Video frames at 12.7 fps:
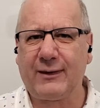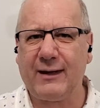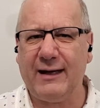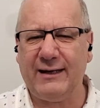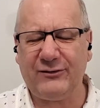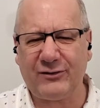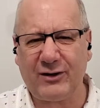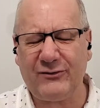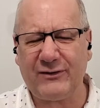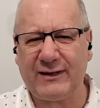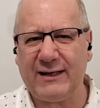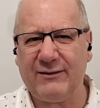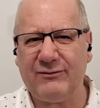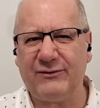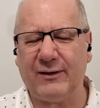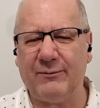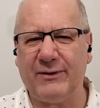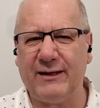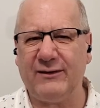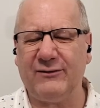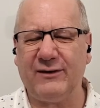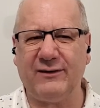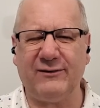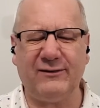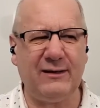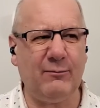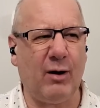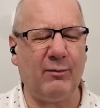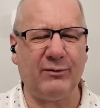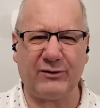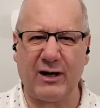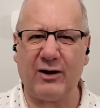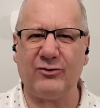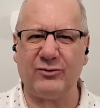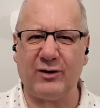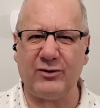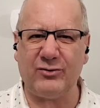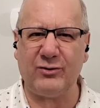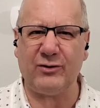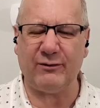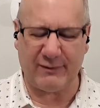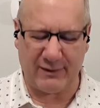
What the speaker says: And he starts to give some things that seem almost counterintuitive,